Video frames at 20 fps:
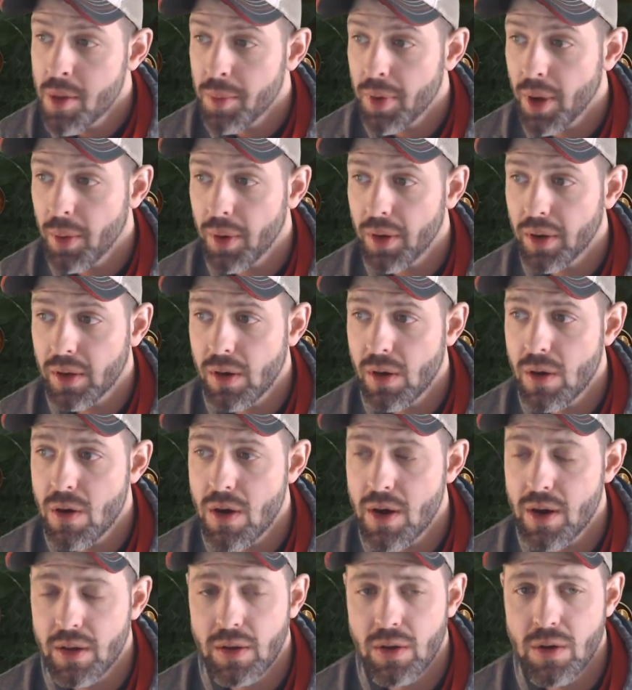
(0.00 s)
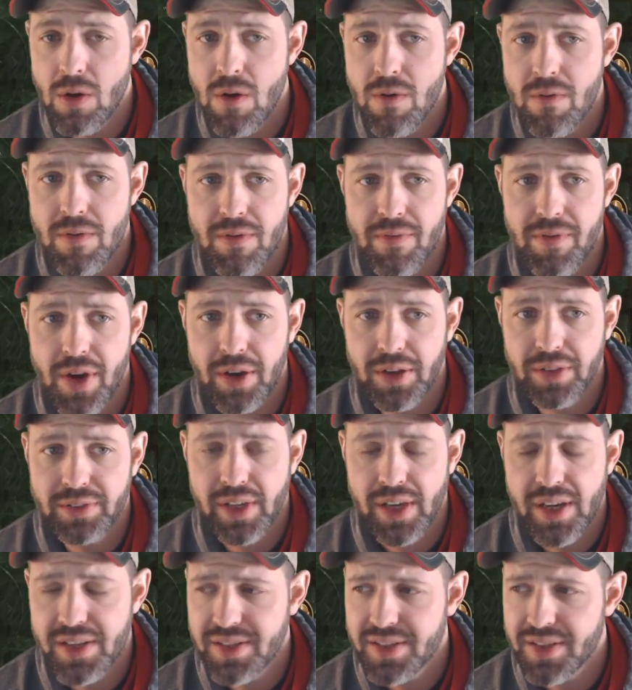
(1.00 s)
But I want to go ahead and go over the
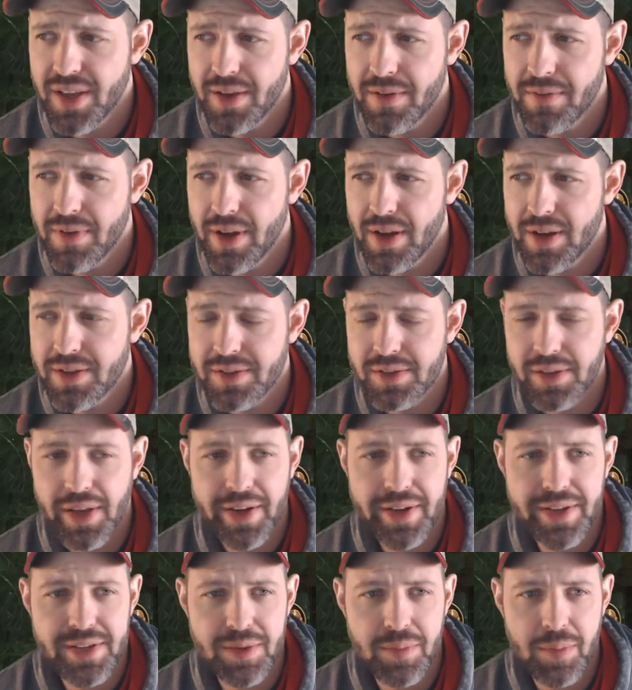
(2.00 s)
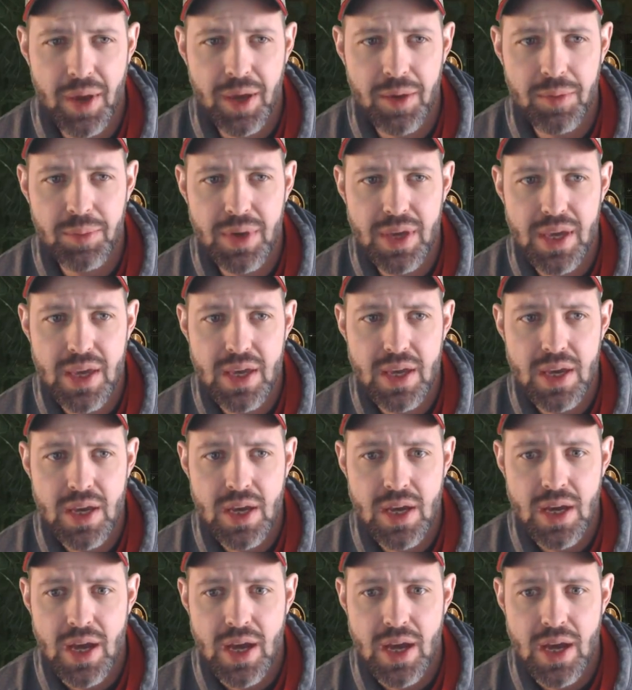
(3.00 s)
Valentine's Day event as late as it may be.